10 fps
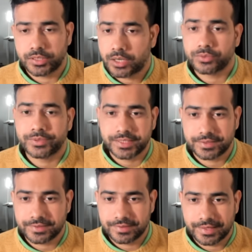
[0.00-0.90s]
how do
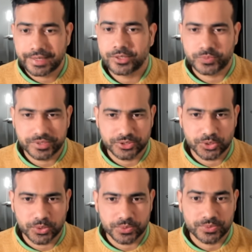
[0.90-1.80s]
we land up in a
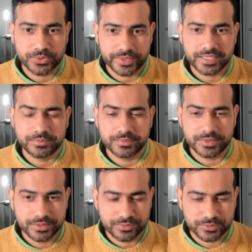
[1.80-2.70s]
job right
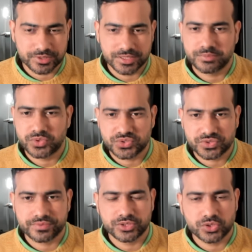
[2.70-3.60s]
if you see most
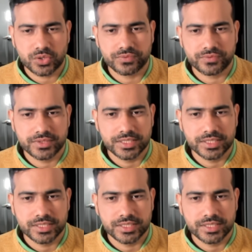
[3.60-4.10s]
of the job